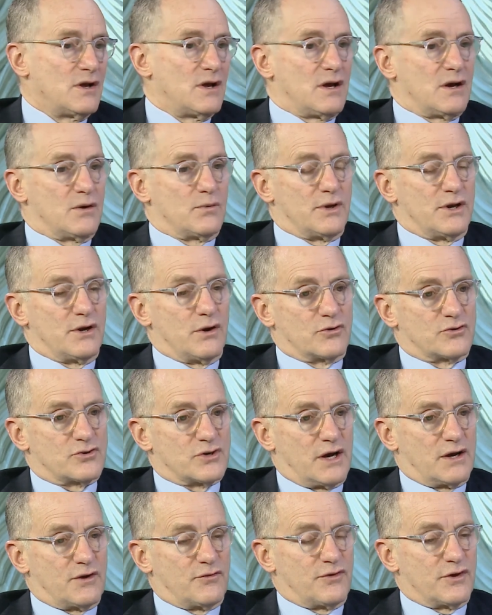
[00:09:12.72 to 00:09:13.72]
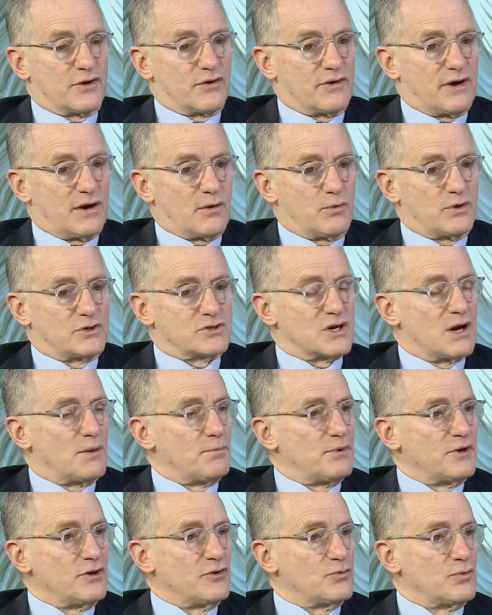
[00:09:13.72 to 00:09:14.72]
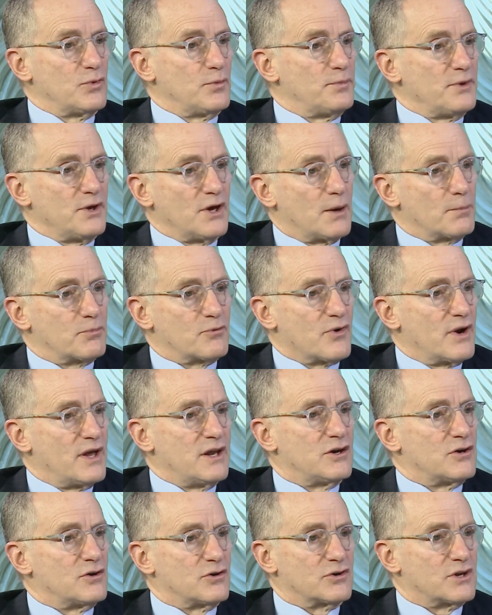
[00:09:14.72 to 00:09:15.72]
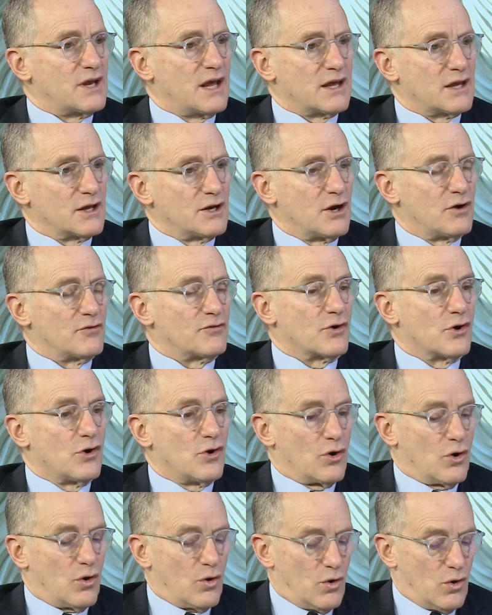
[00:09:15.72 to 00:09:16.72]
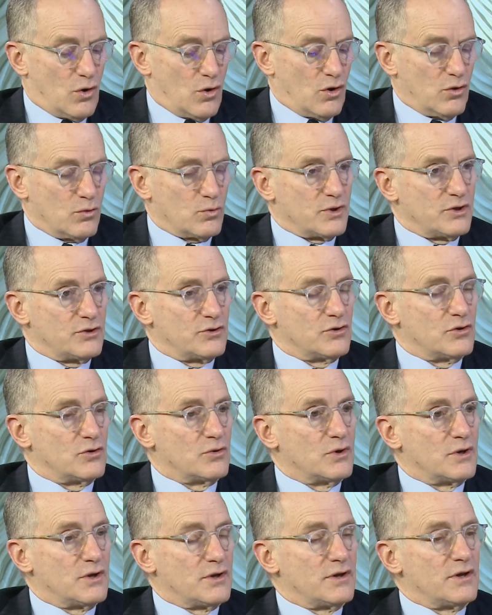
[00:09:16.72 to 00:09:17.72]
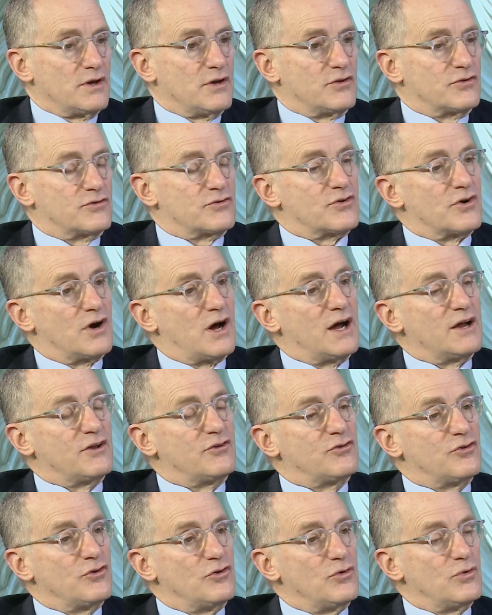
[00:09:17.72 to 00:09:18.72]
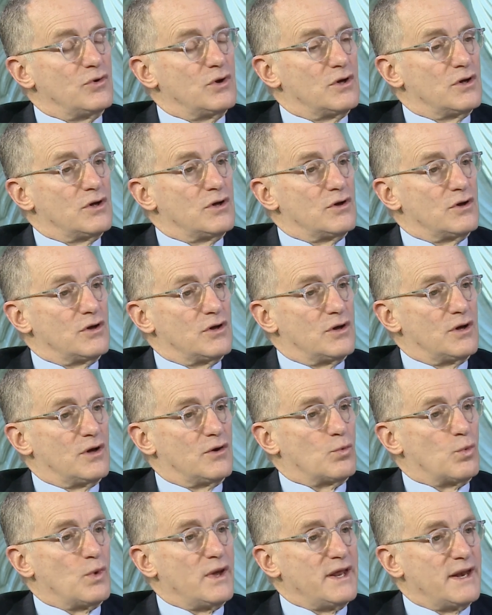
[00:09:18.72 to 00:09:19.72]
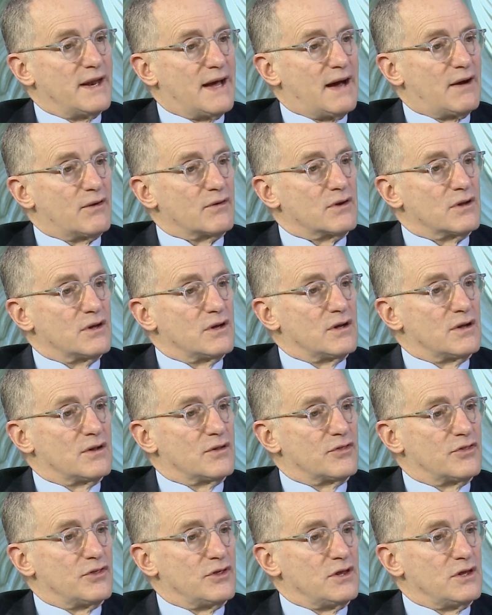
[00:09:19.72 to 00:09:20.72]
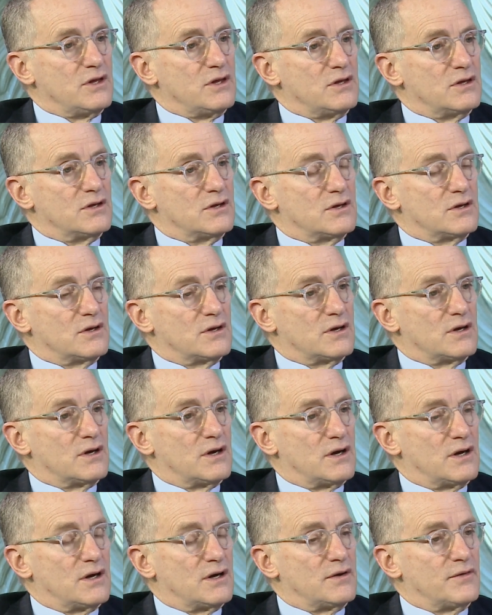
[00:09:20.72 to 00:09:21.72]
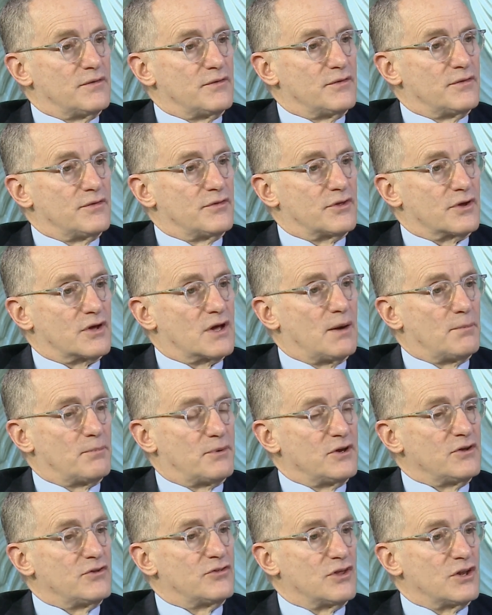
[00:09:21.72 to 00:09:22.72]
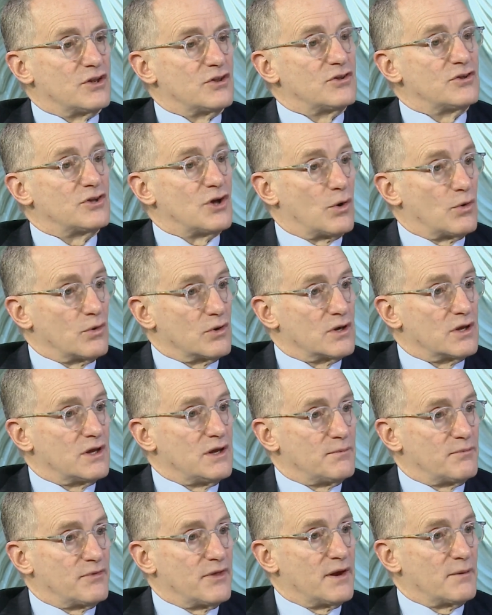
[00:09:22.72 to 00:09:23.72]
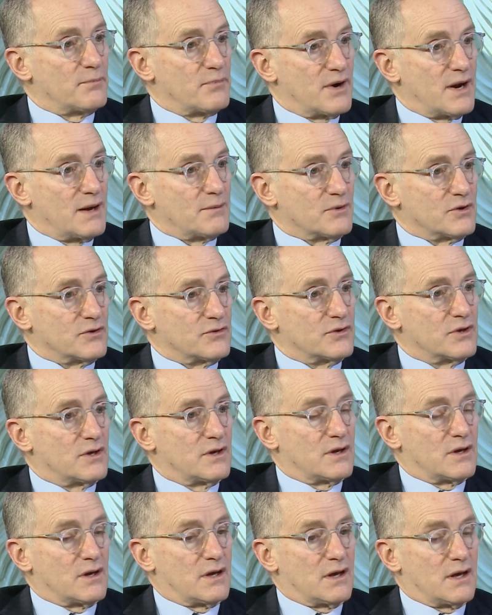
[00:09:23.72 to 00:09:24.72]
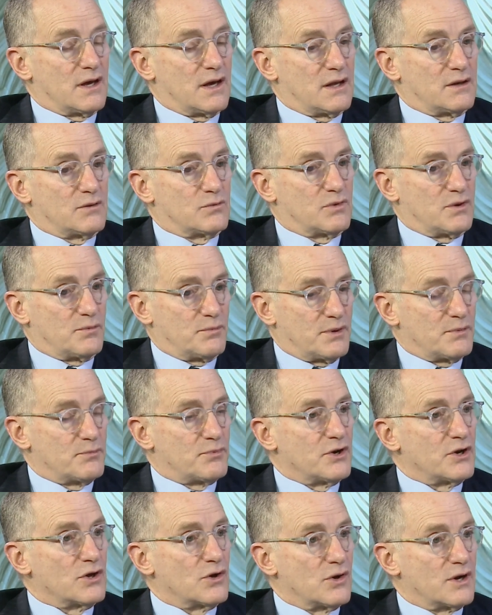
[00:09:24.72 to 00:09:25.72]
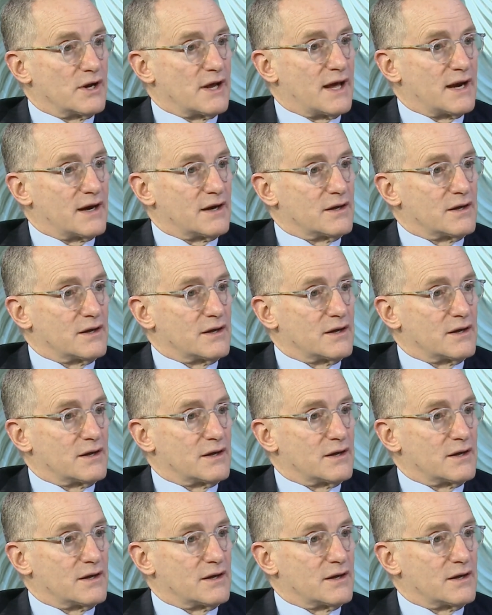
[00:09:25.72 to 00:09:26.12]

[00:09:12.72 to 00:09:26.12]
We don't try to figure out which companies will be upgraded or taken over. All we do is try to weed out the companies that don't keep their promise. And we've been pretty good at it.